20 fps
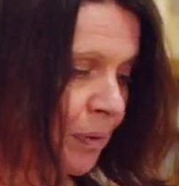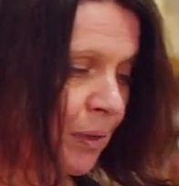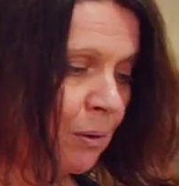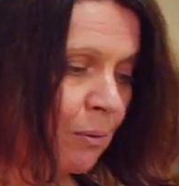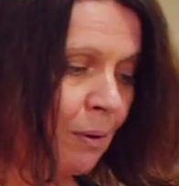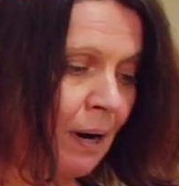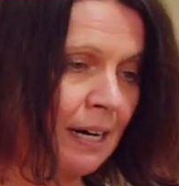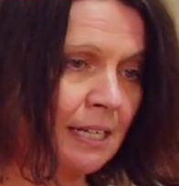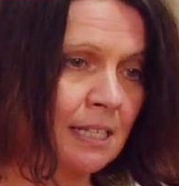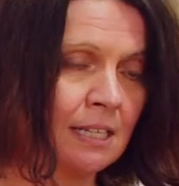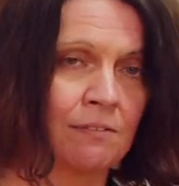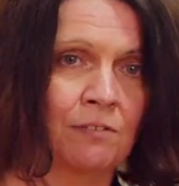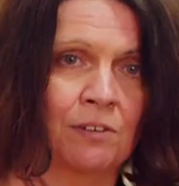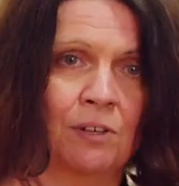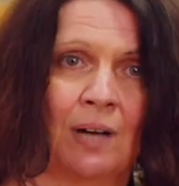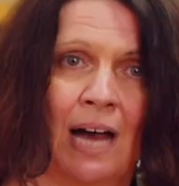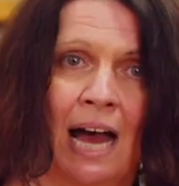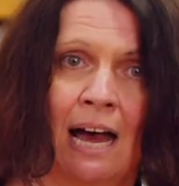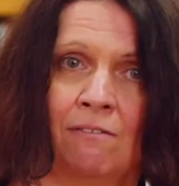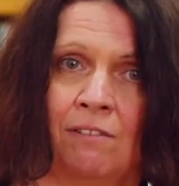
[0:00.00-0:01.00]
Whereas if
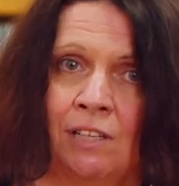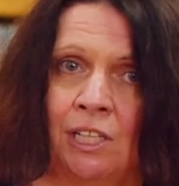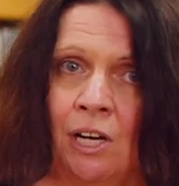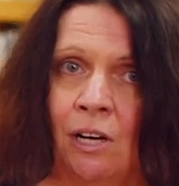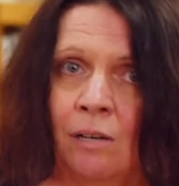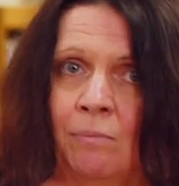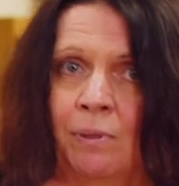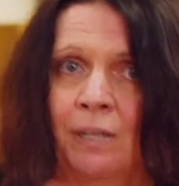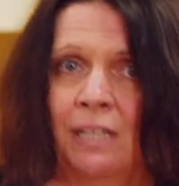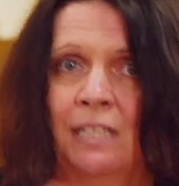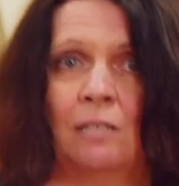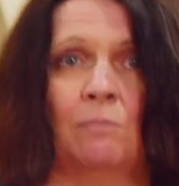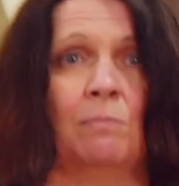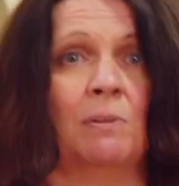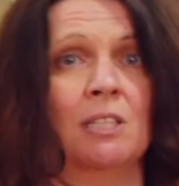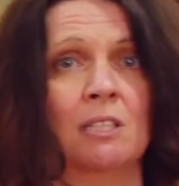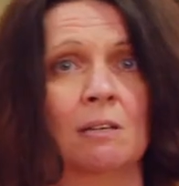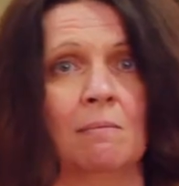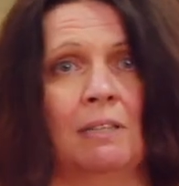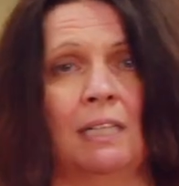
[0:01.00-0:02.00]
you have a young person
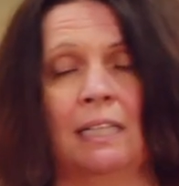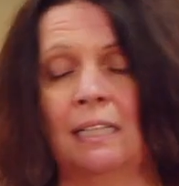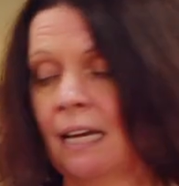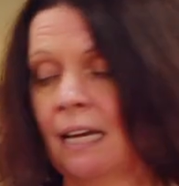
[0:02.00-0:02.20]
with something